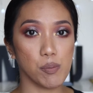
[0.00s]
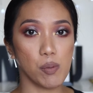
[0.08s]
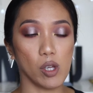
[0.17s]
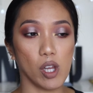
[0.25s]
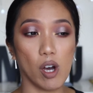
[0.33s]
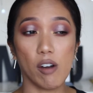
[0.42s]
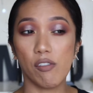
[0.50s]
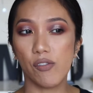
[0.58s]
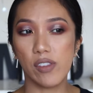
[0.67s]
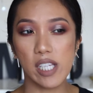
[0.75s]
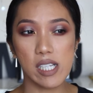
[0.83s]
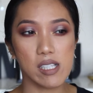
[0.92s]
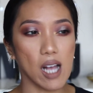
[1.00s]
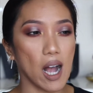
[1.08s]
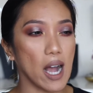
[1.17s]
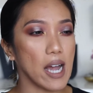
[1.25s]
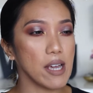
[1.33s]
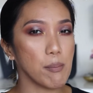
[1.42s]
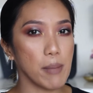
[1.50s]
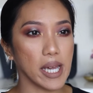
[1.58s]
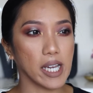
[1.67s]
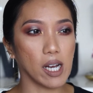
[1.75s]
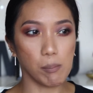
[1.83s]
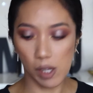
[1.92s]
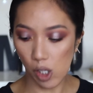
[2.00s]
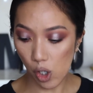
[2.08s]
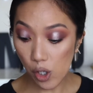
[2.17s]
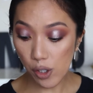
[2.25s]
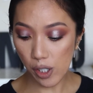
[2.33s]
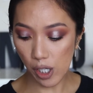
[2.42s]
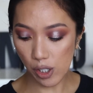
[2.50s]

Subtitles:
to pull off this eye makeup look